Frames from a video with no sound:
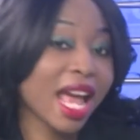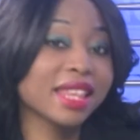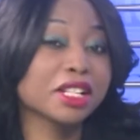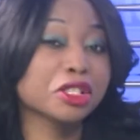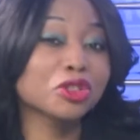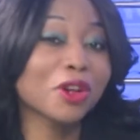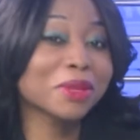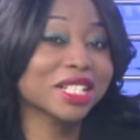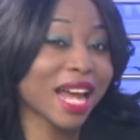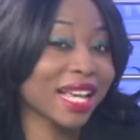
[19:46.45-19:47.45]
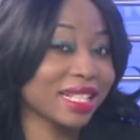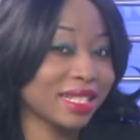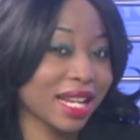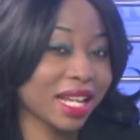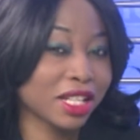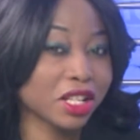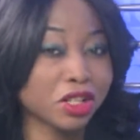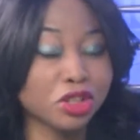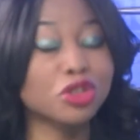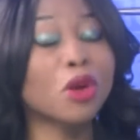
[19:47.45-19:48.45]
And there's so much that I can say, and
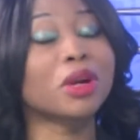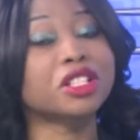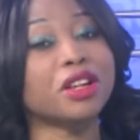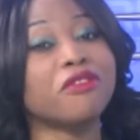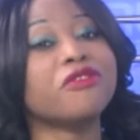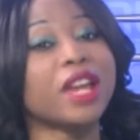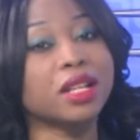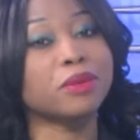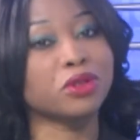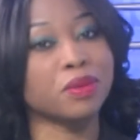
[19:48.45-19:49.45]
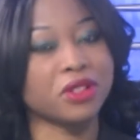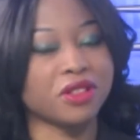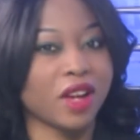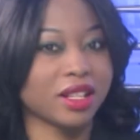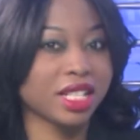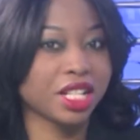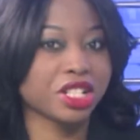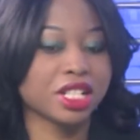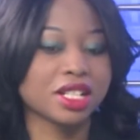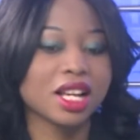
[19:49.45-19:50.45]
there's so much available to most of our
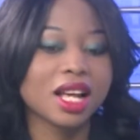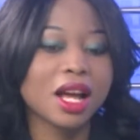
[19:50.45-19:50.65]
teachers.